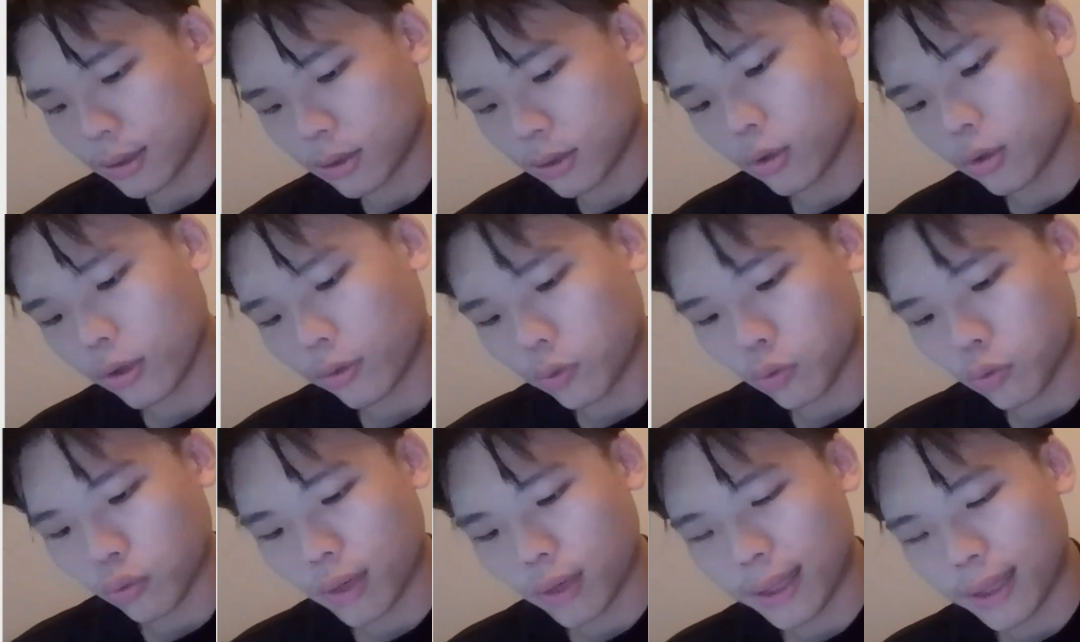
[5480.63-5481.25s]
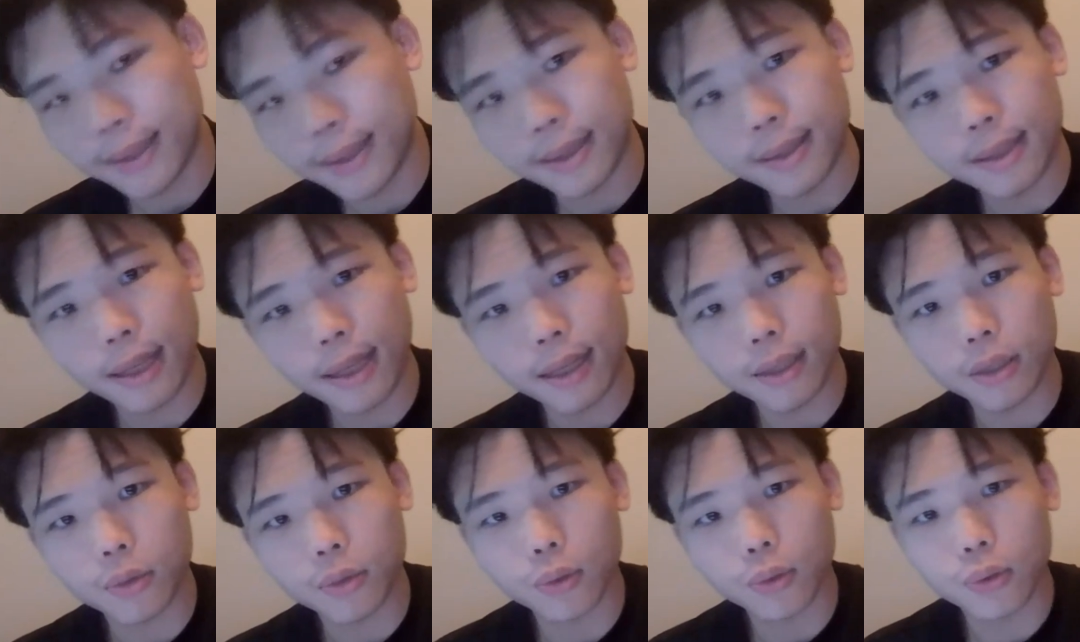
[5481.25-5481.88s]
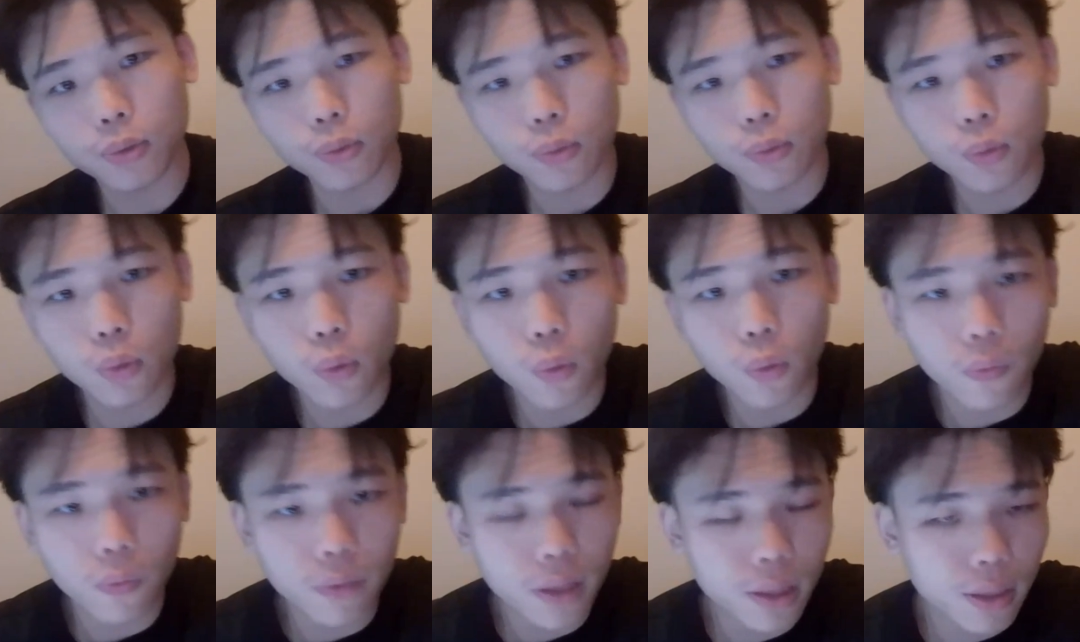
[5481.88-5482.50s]
You have to write z equals to
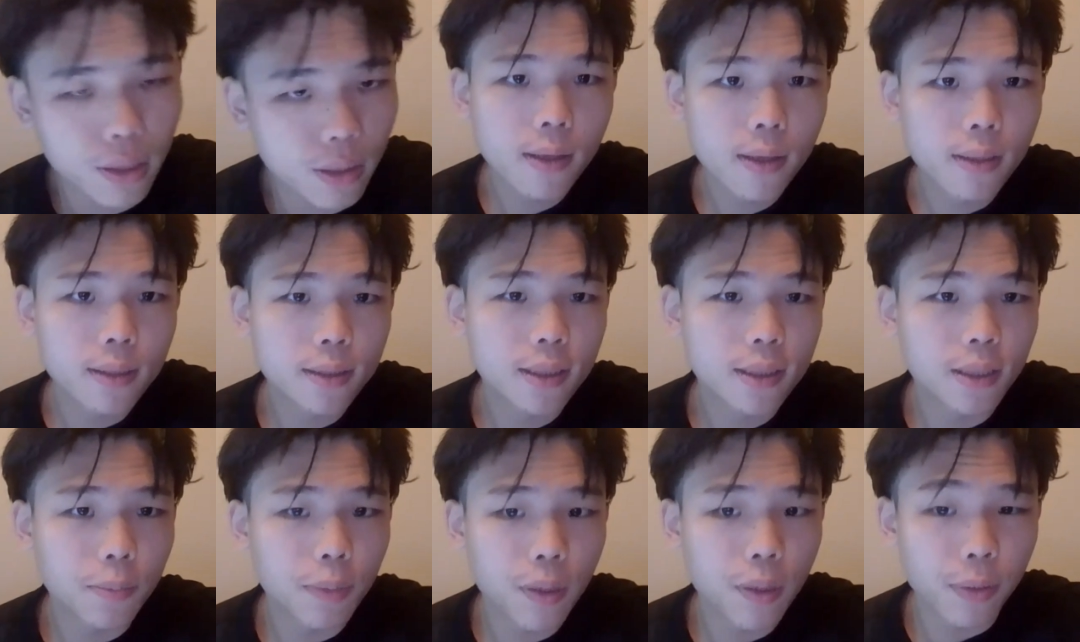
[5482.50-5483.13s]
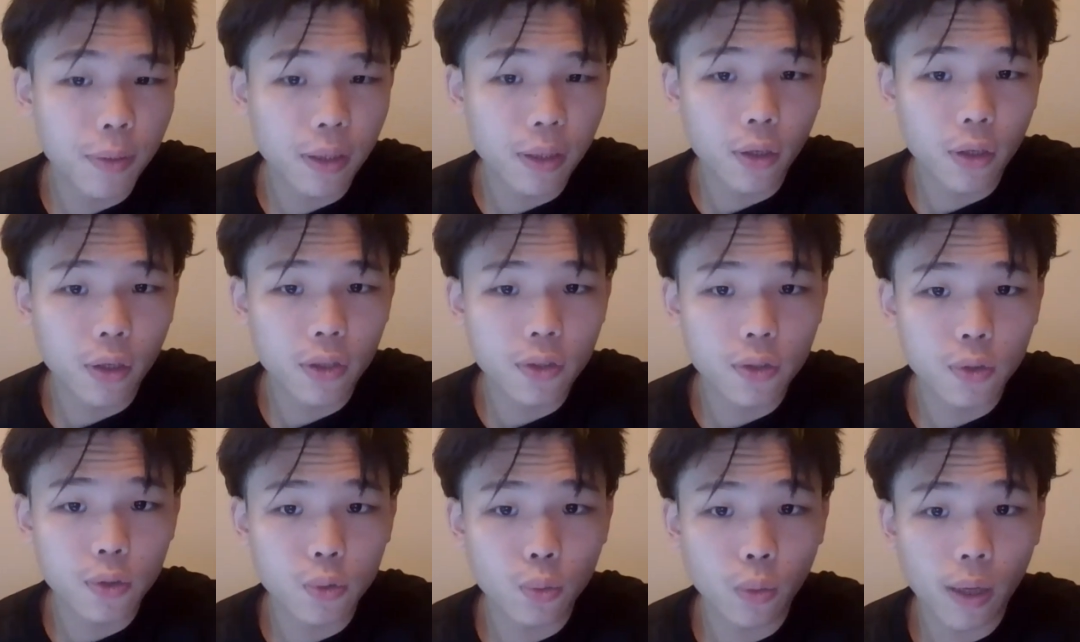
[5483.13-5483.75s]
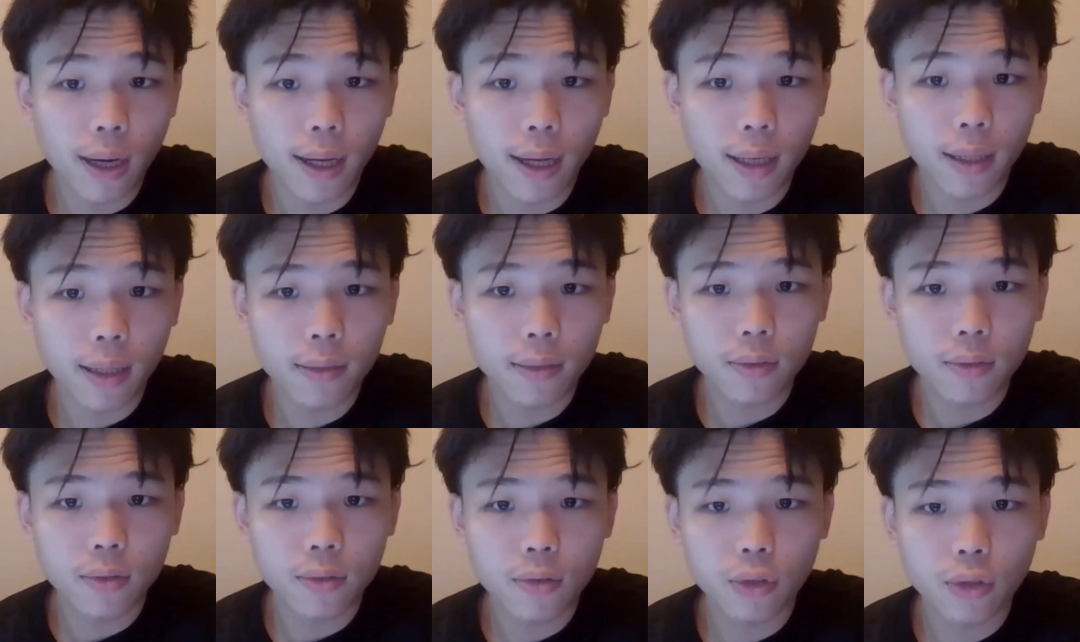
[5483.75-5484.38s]
2 over here, simply because you are
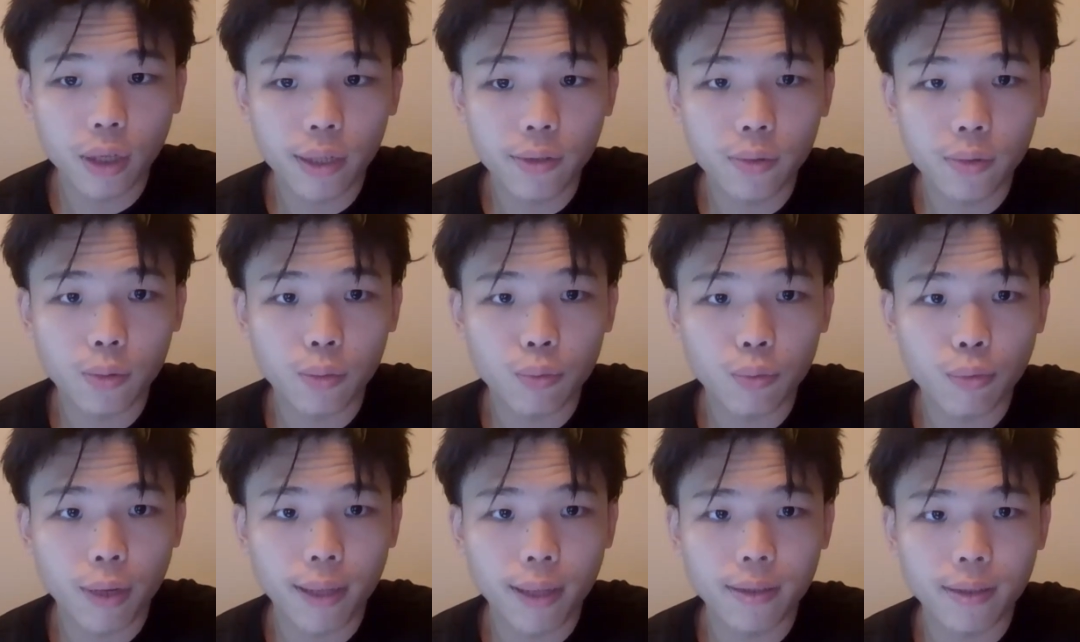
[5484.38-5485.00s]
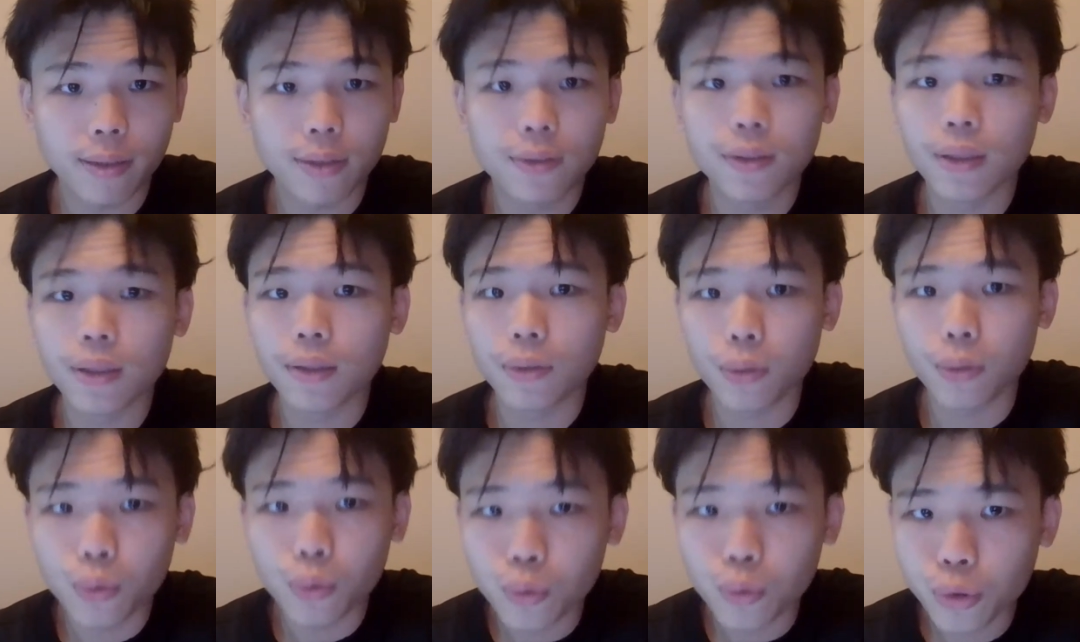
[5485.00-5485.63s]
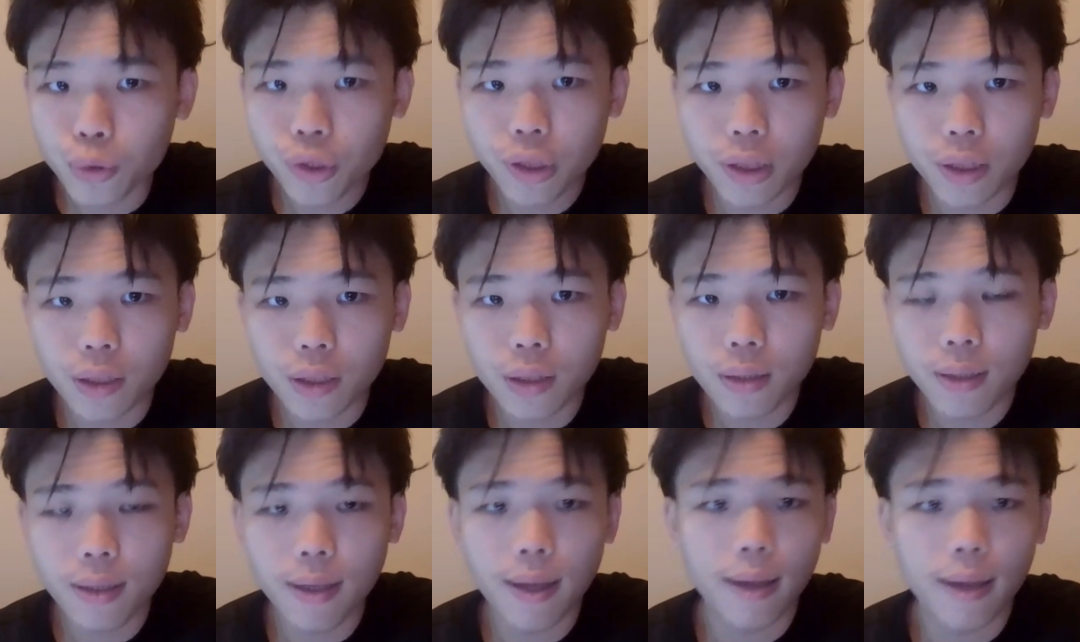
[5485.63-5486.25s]
trying to write the solution,
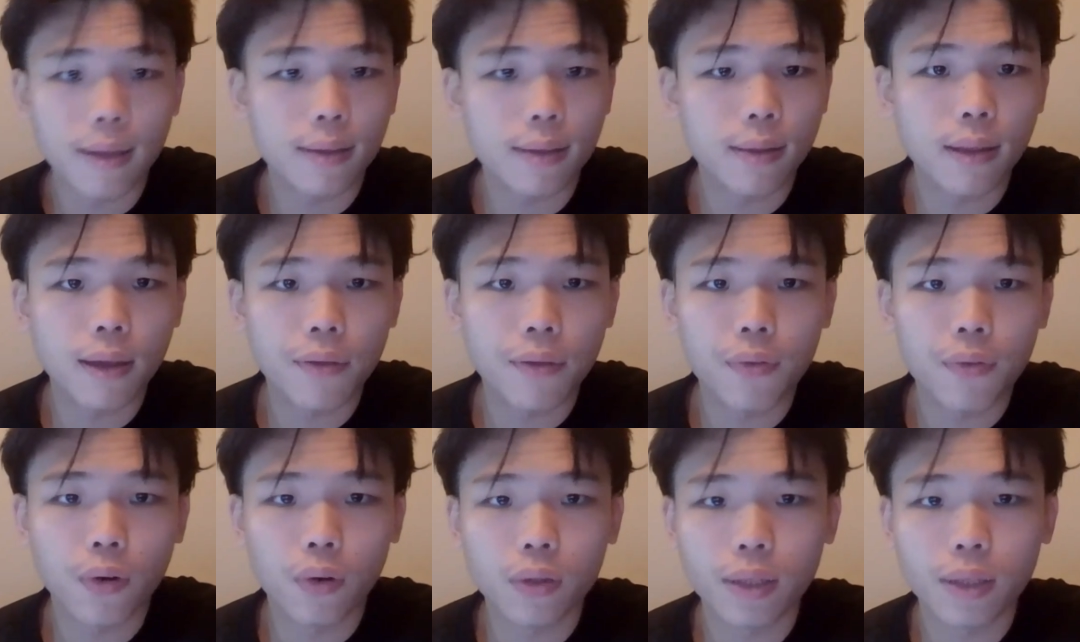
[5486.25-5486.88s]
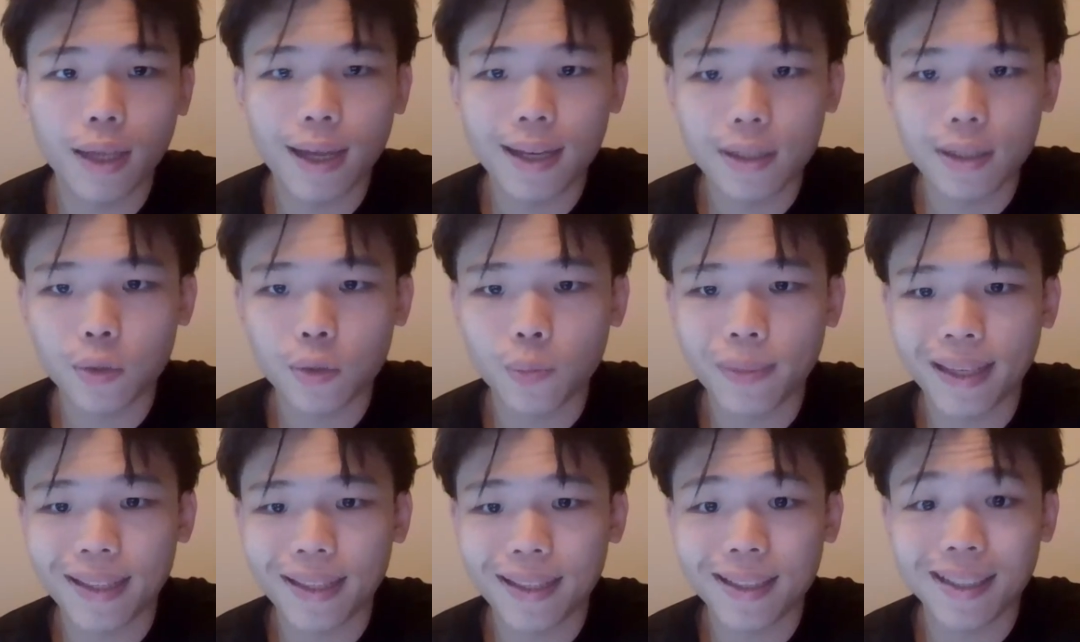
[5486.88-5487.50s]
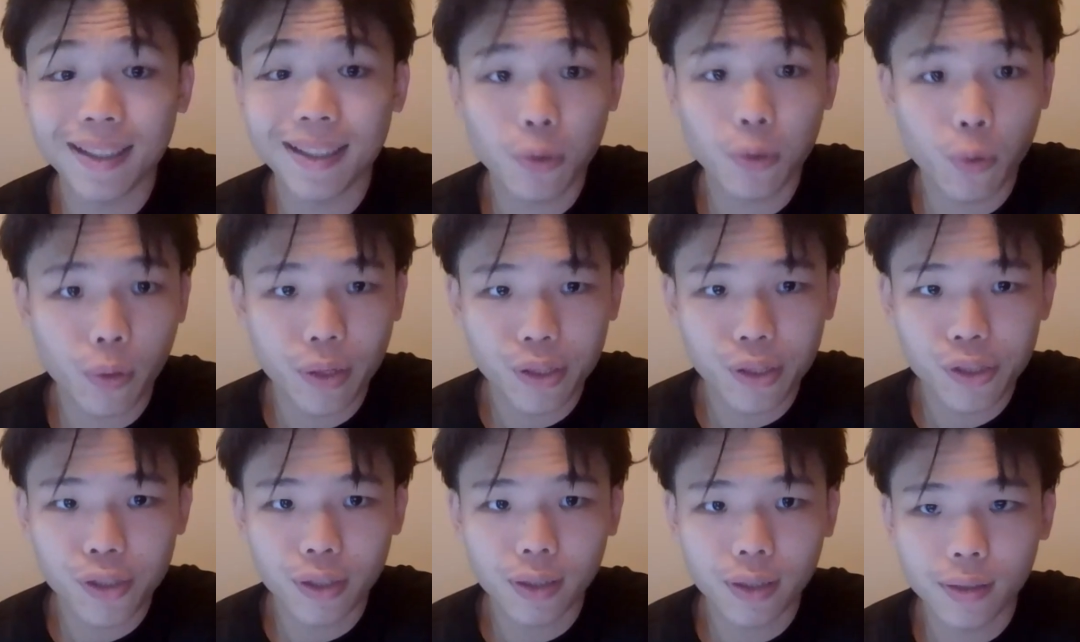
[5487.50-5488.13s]
and therefore there has to be an
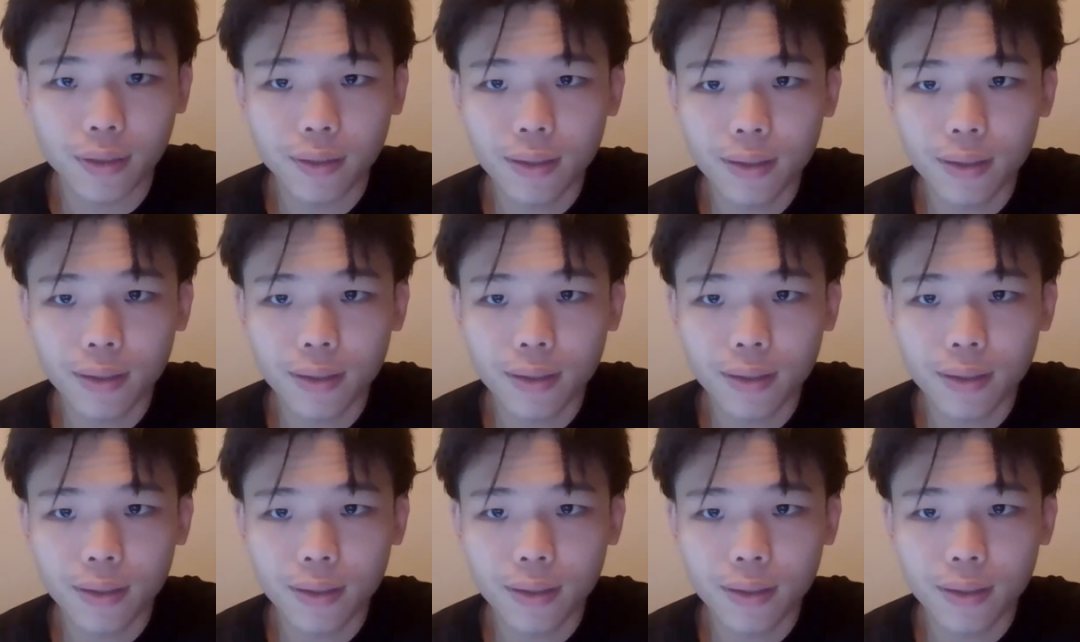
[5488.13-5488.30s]
equation